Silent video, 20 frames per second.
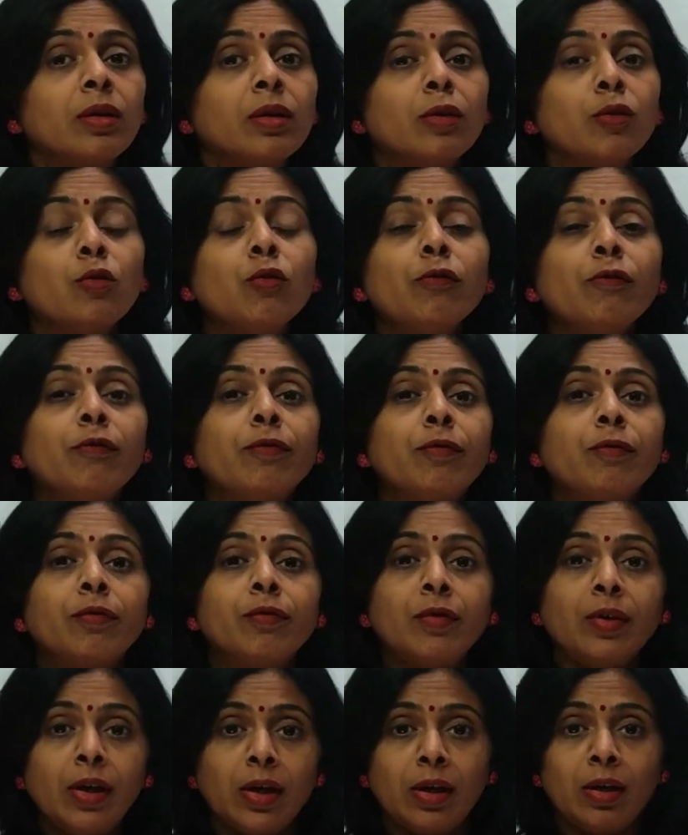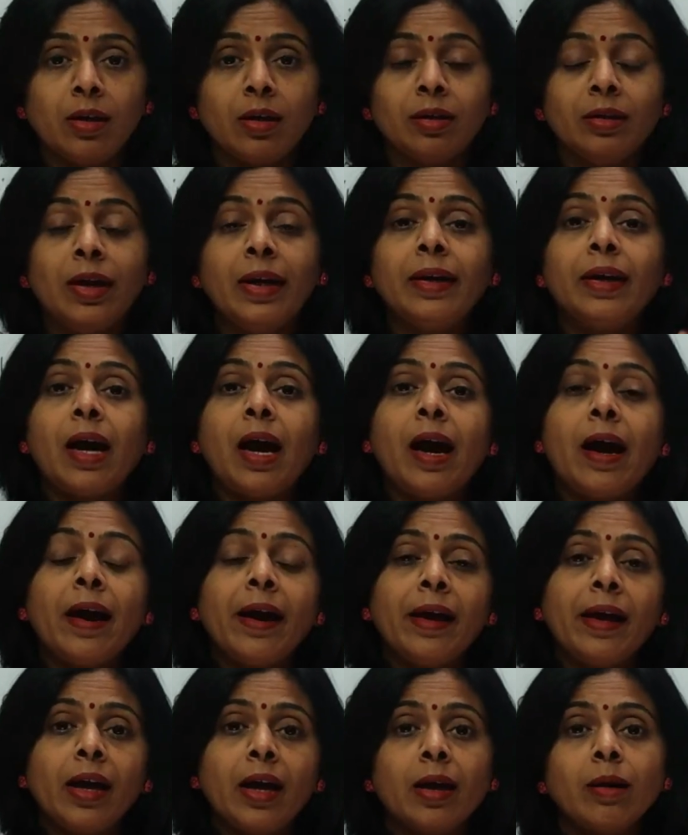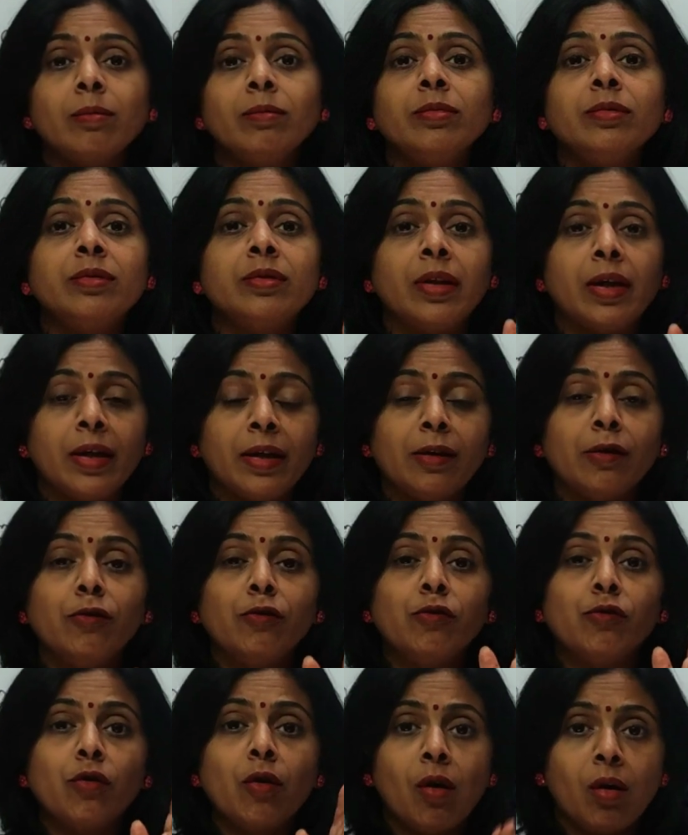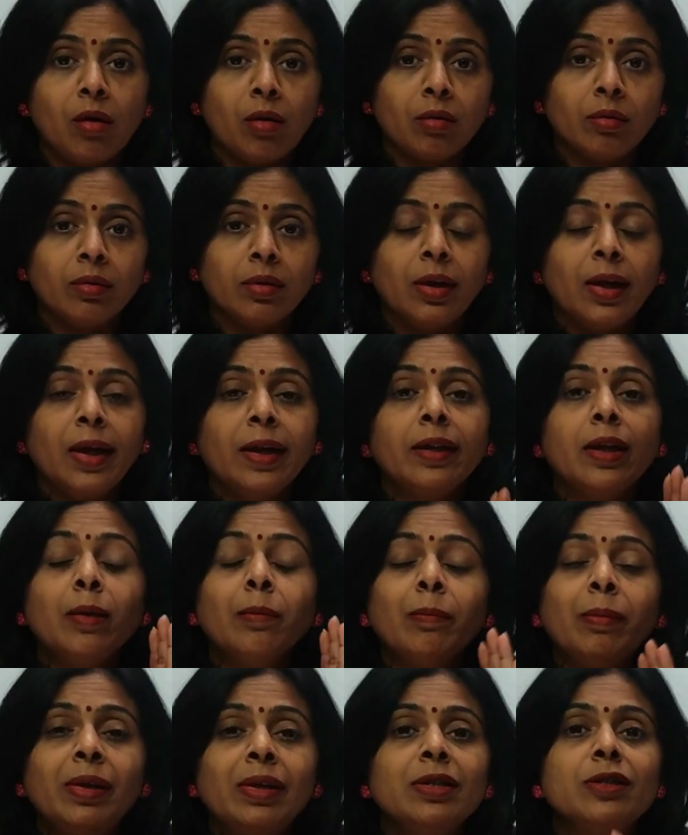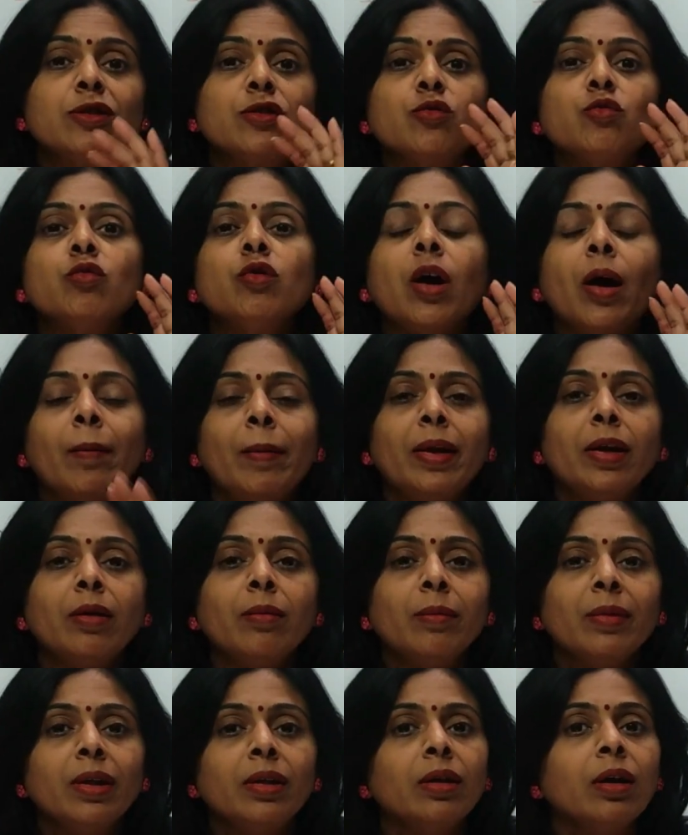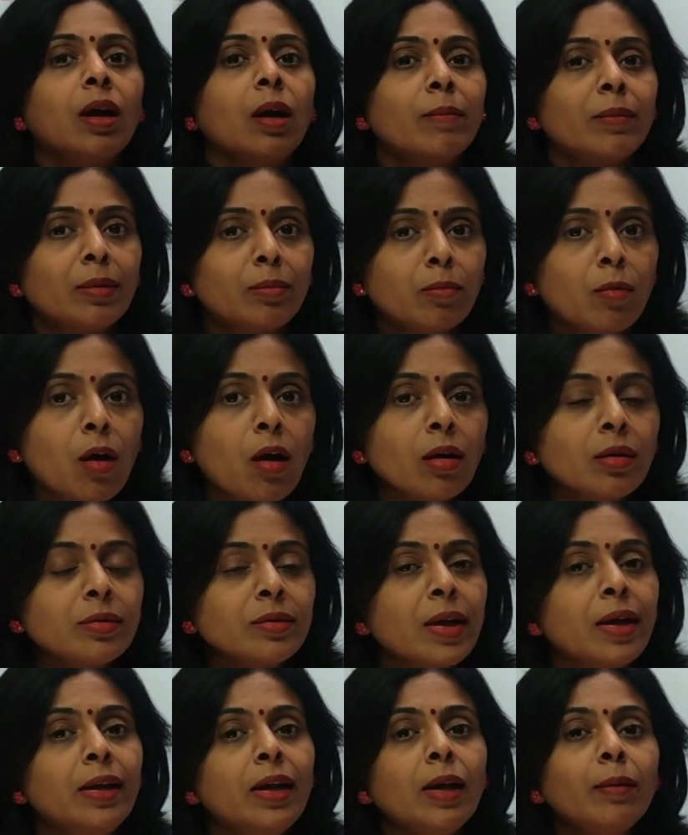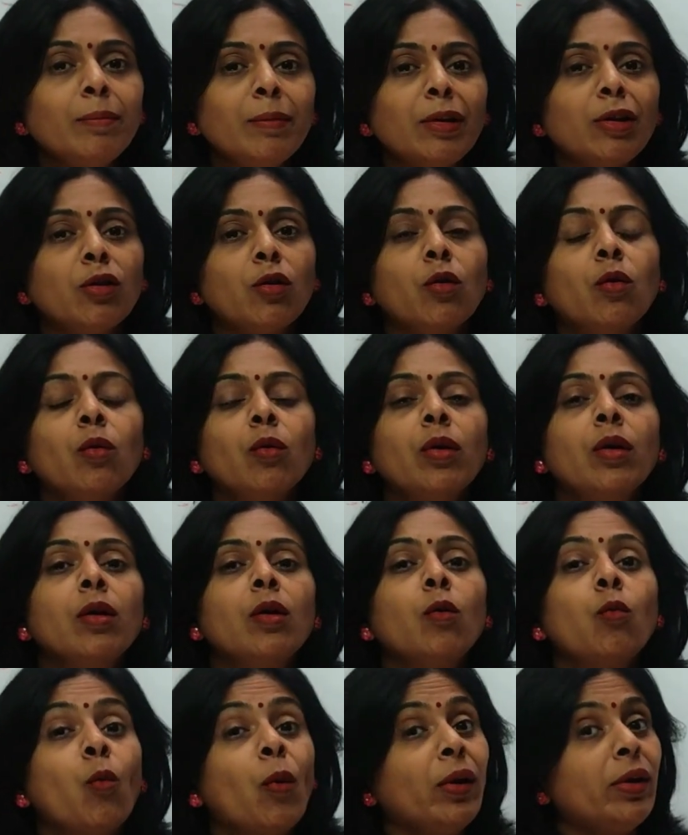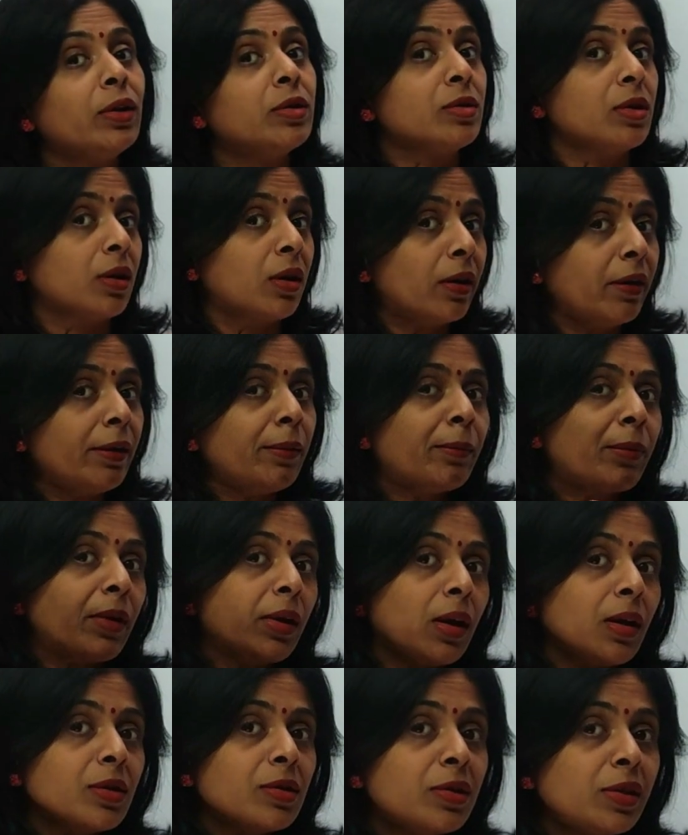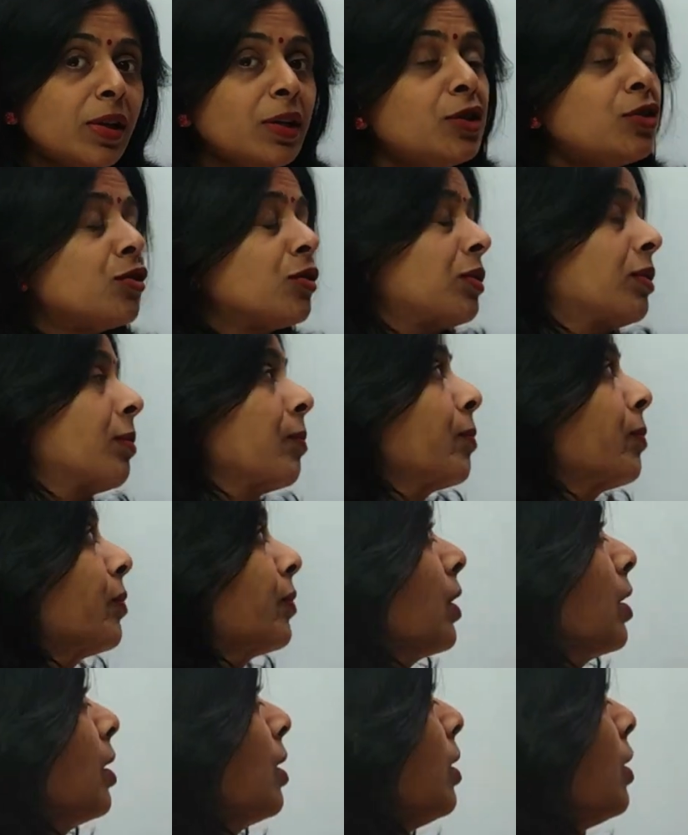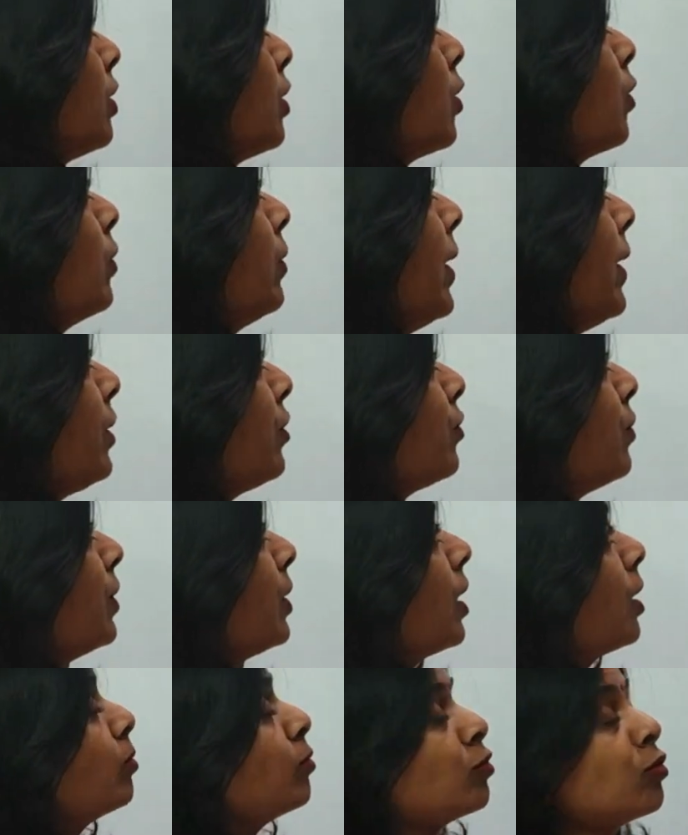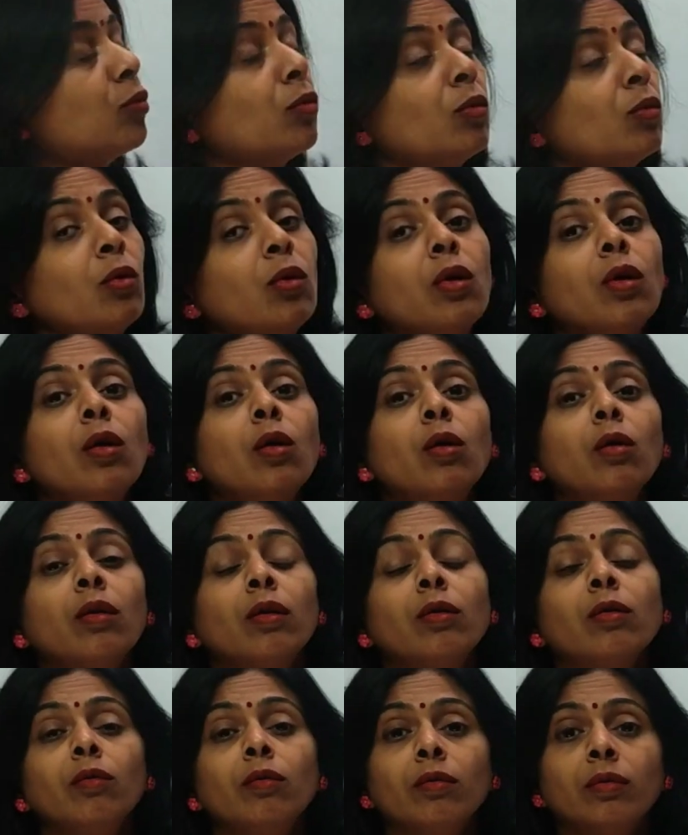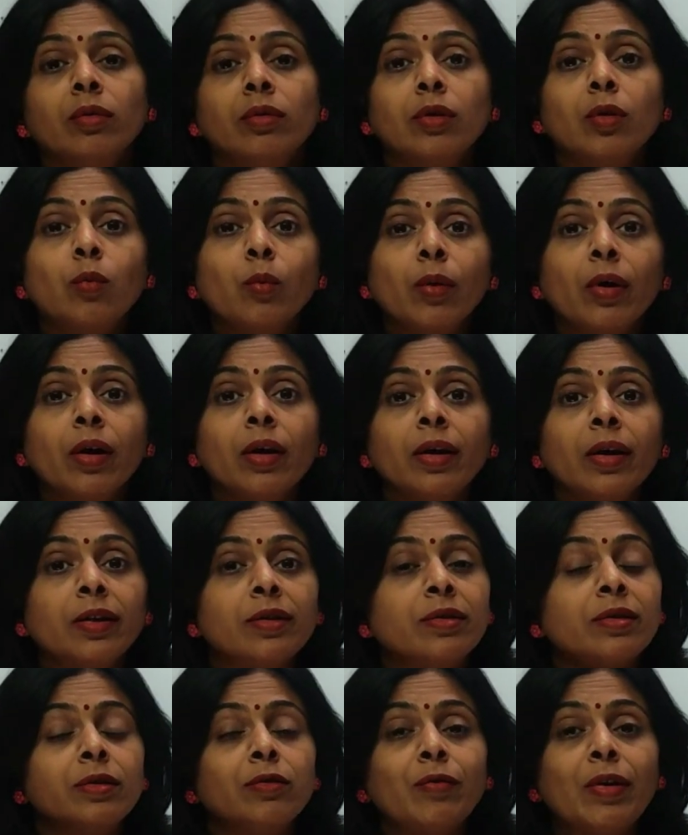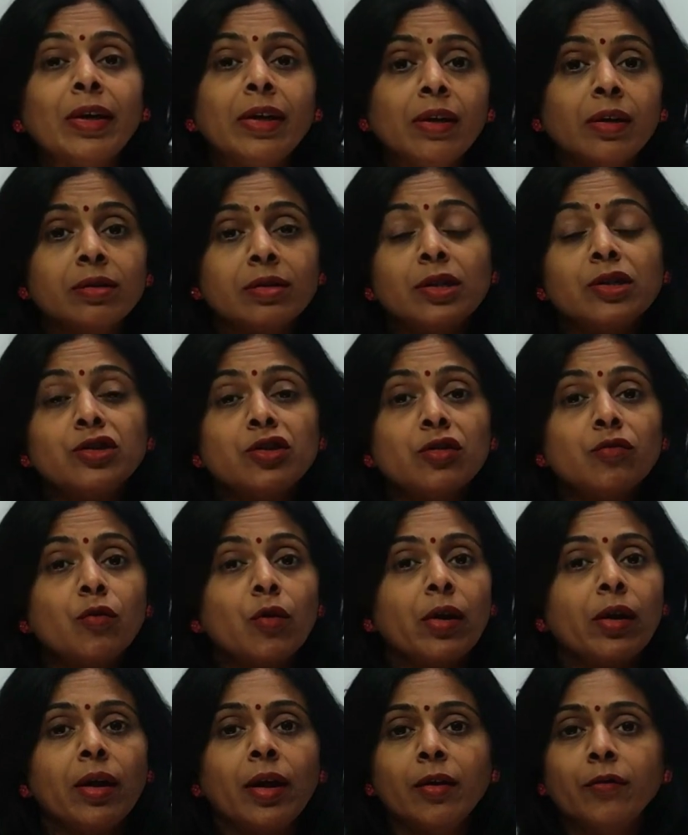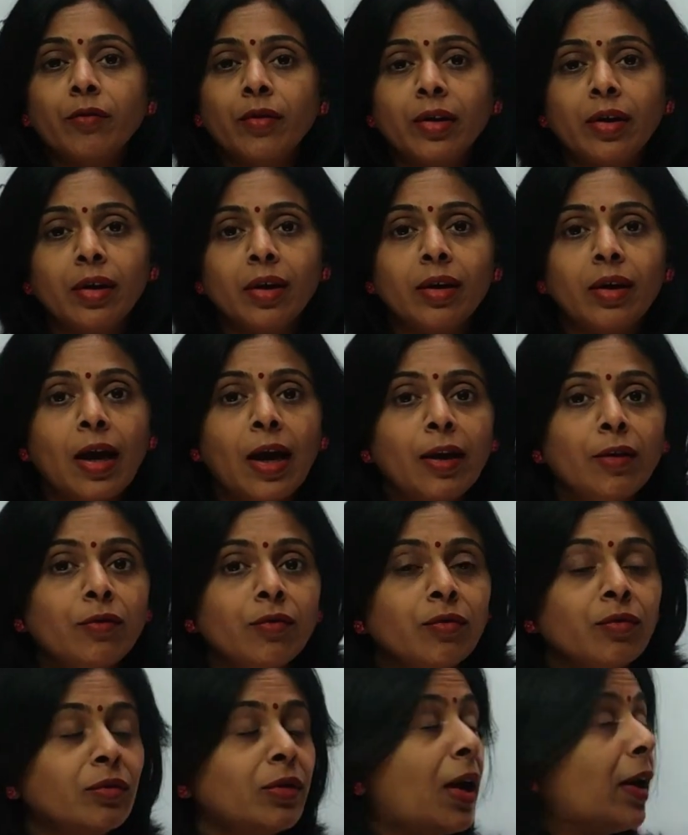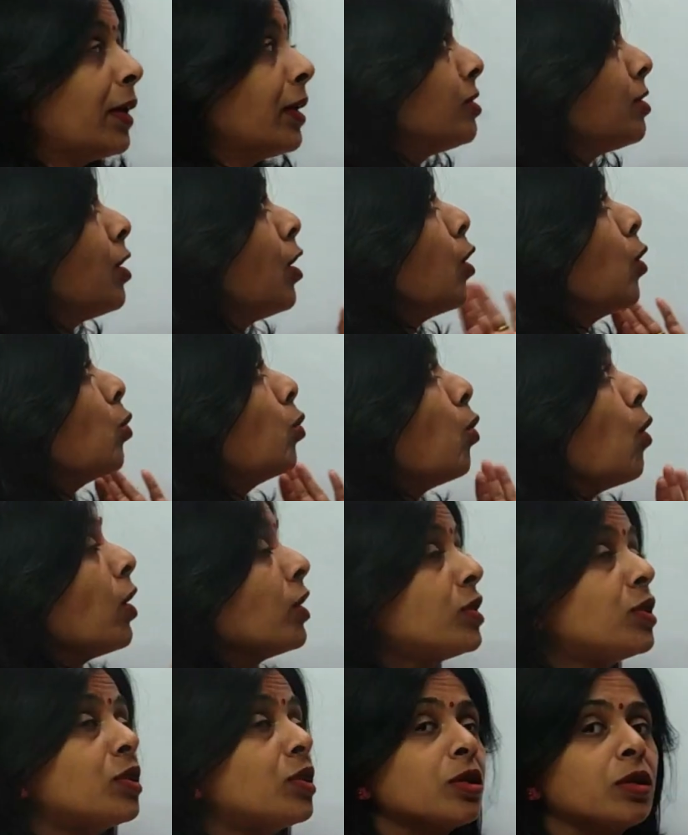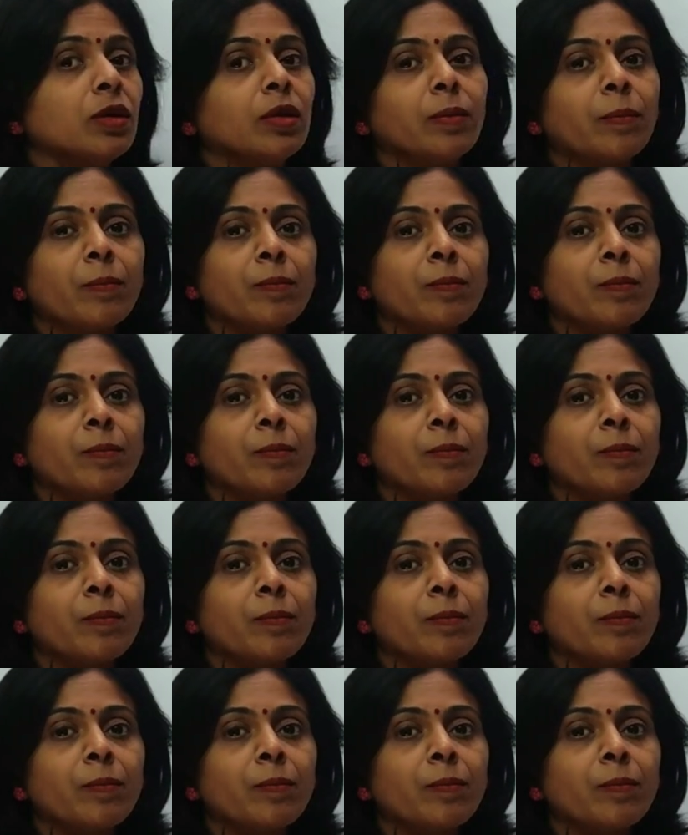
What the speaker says: you feel that I am saying wrong, then please do comment in the comment box and let me know what is the correct pronunciation. Now next we come to the word which is very essential for our everyday life, that is water.